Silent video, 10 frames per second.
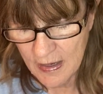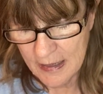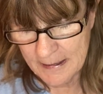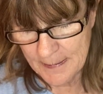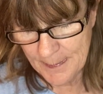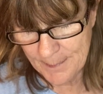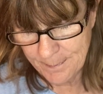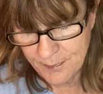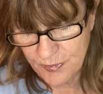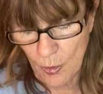
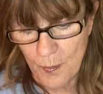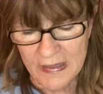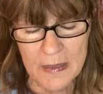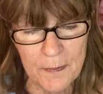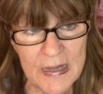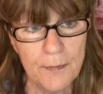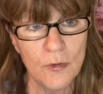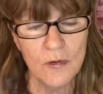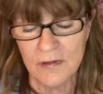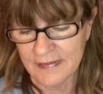So many
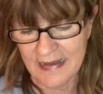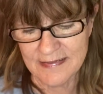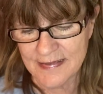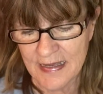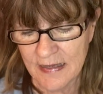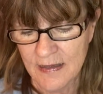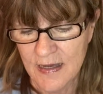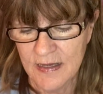people, last thing,